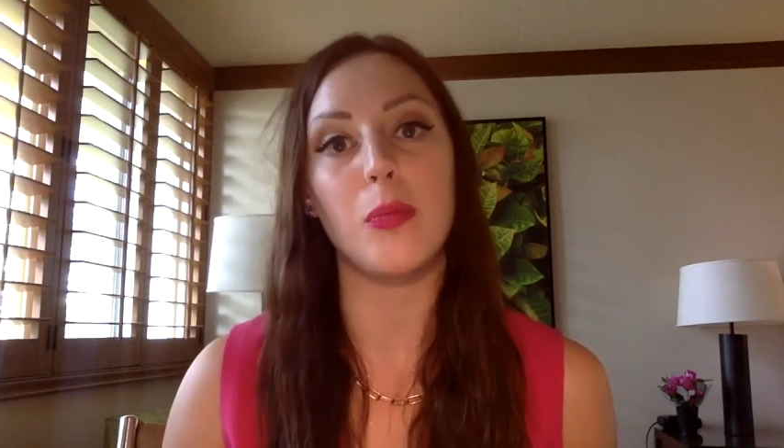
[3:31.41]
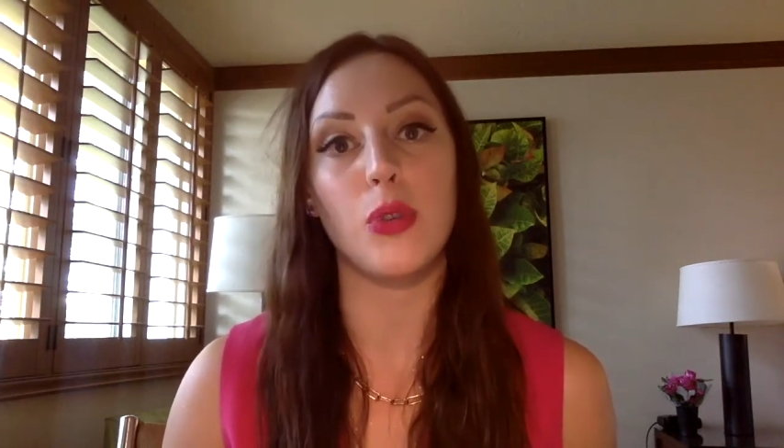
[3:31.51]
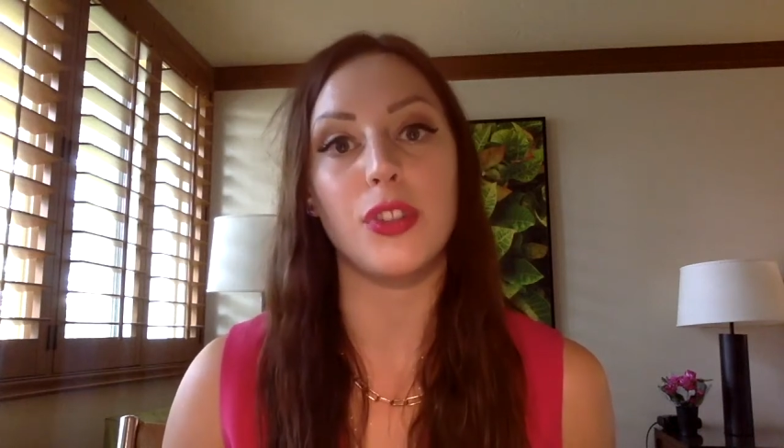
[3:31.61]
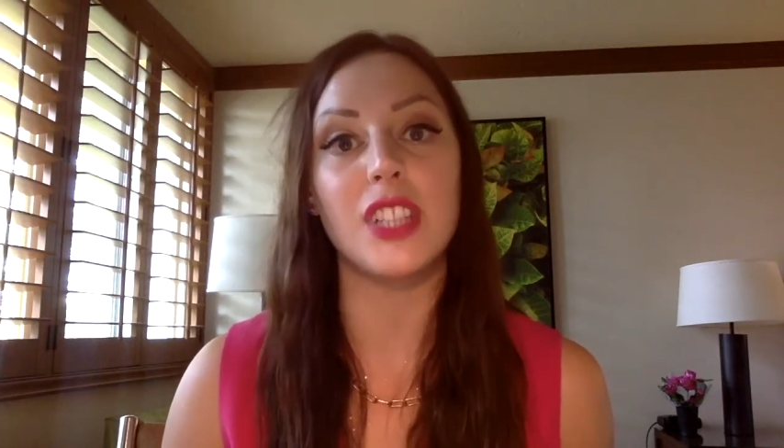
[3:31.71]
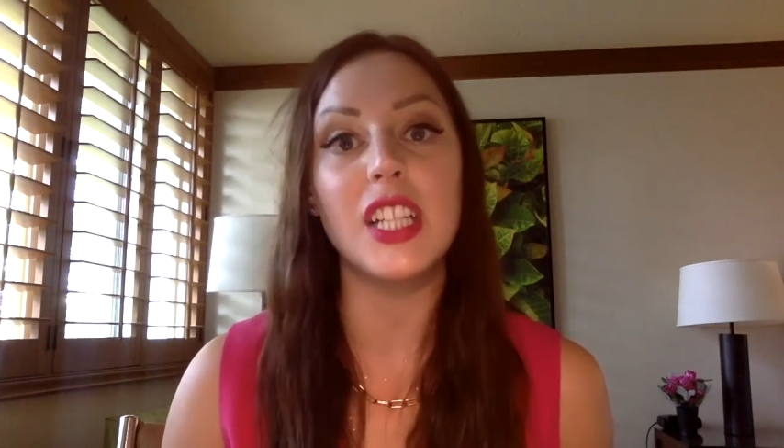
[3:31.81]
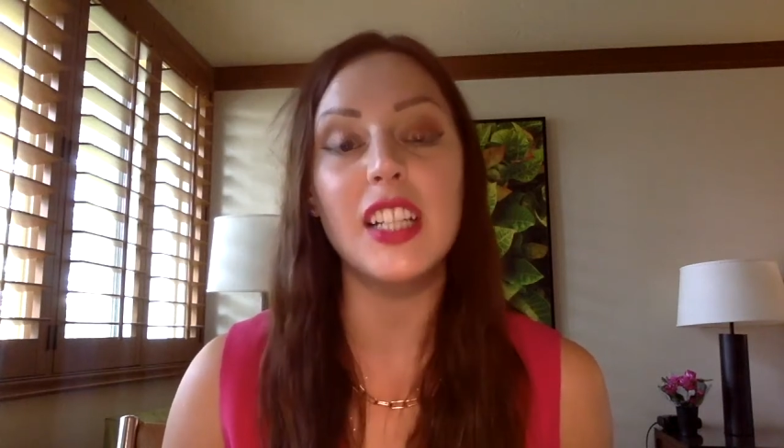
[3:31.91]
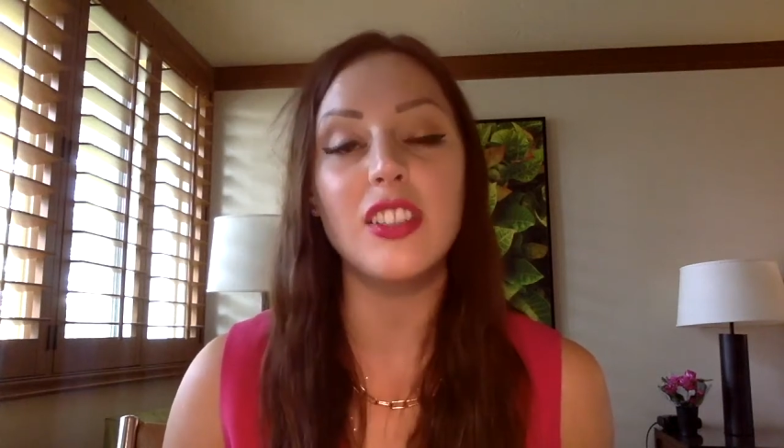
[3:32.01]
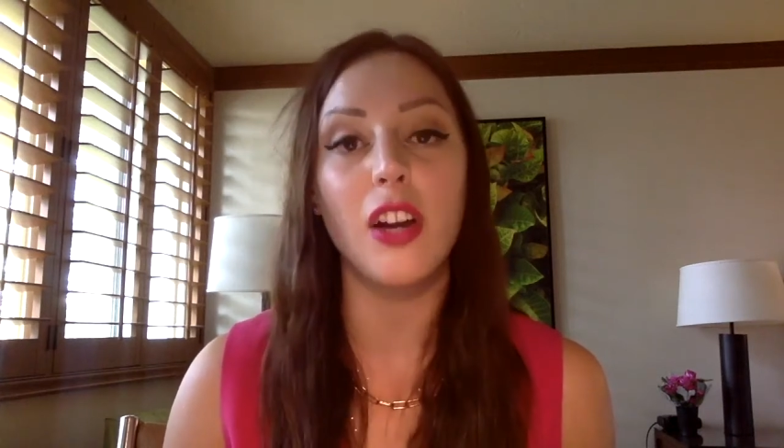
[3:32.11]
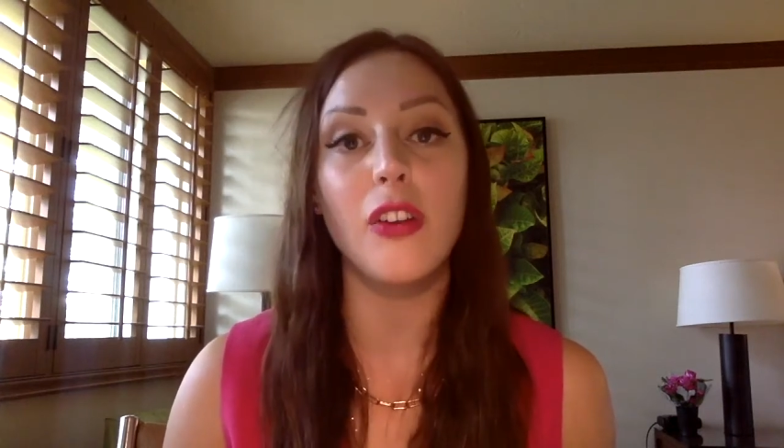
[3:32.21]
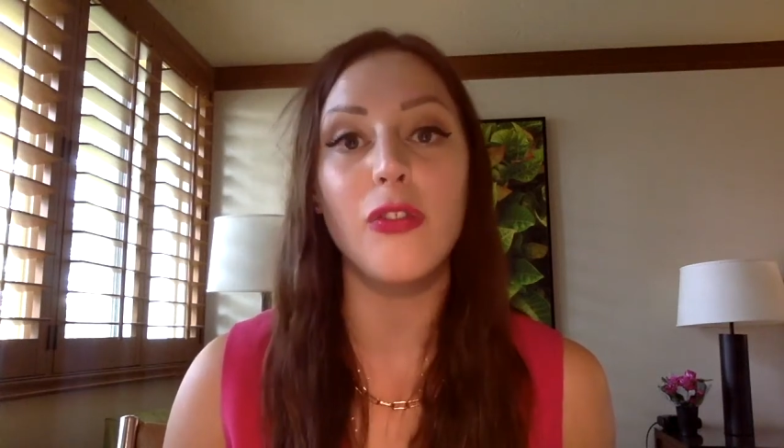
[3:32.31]
proceedings
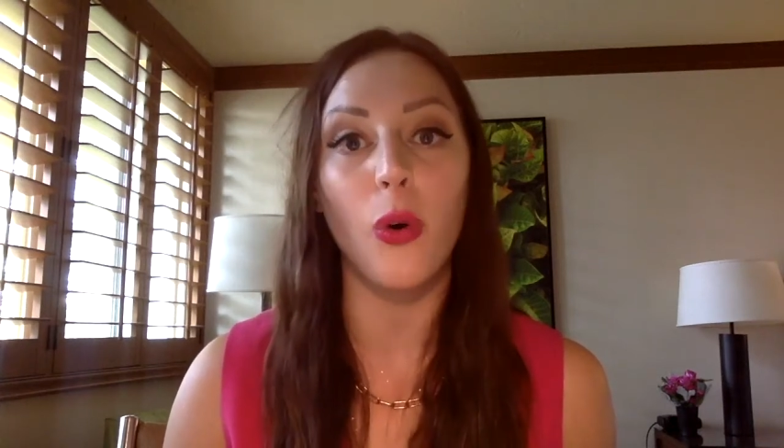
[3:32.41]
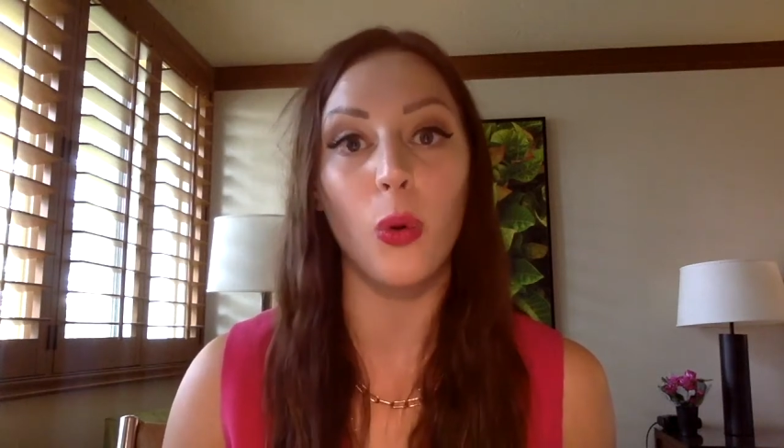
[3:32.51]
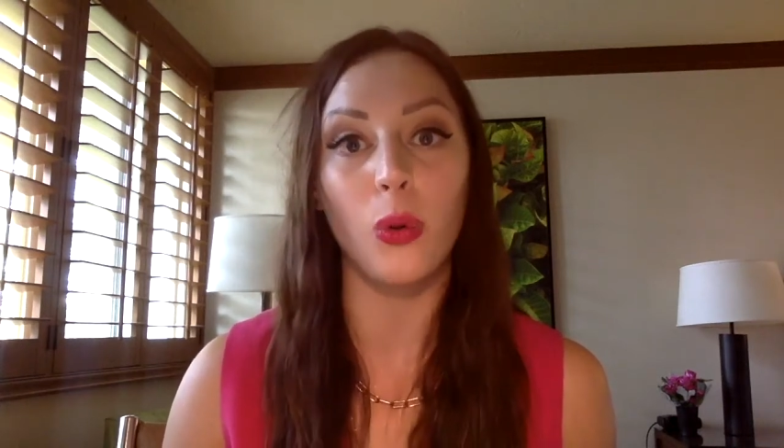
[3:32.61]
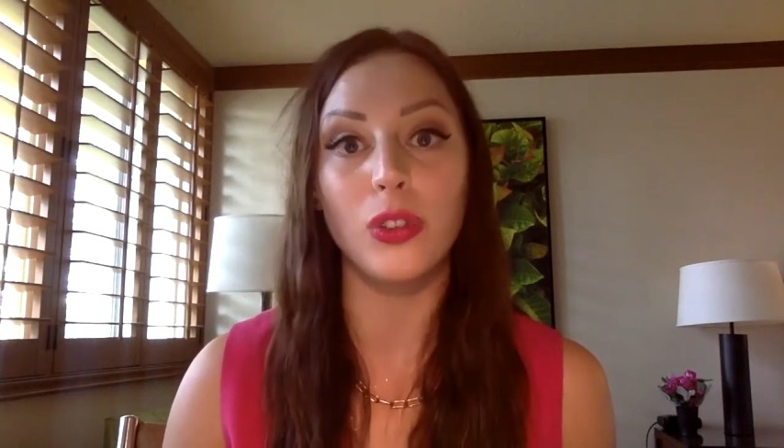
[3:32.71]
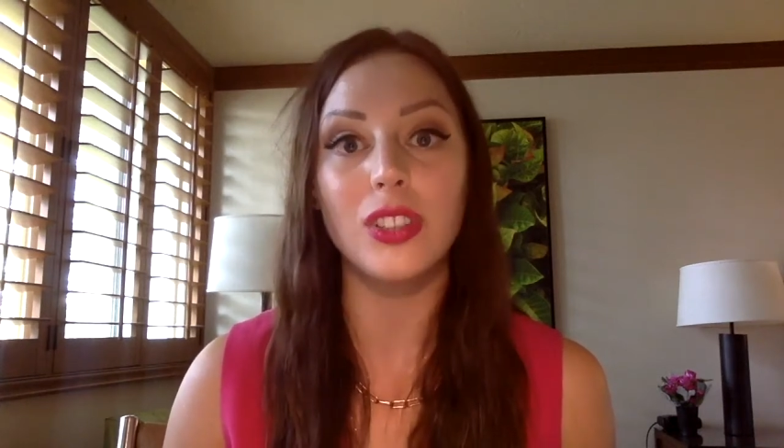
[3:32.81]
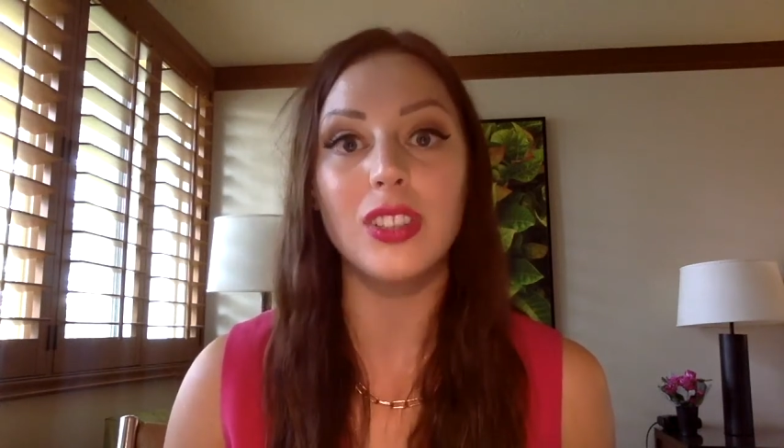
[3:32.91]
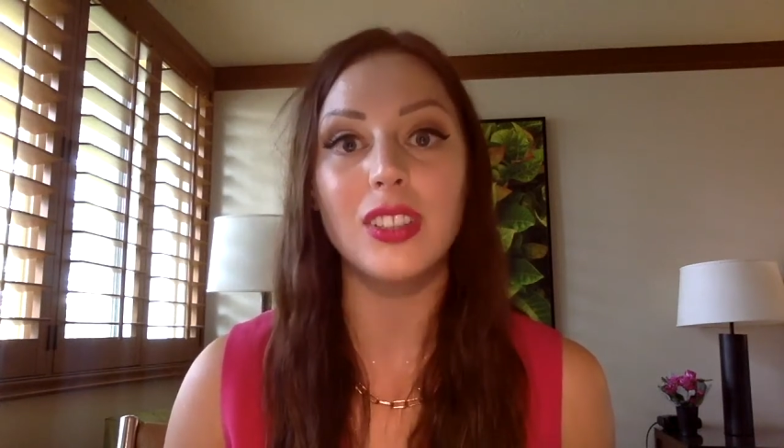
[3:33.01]
unfold